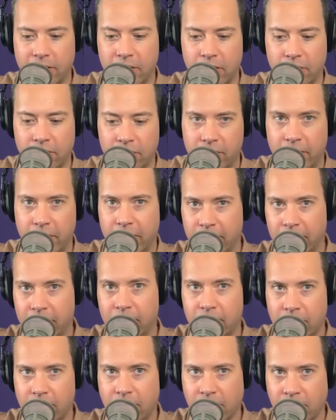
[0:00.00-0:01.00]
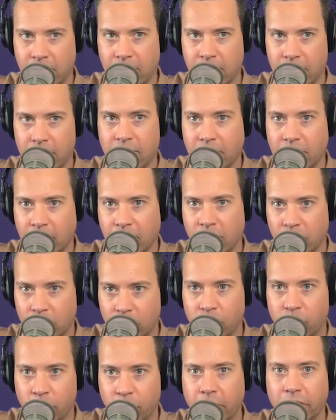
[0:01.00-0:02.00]
sounds like this is this is
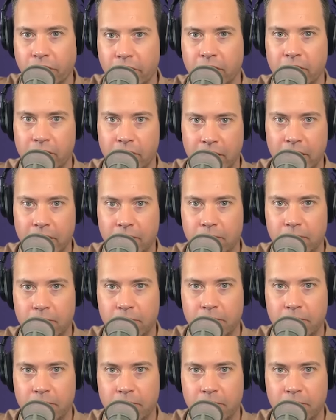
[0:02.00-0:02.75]
really going to get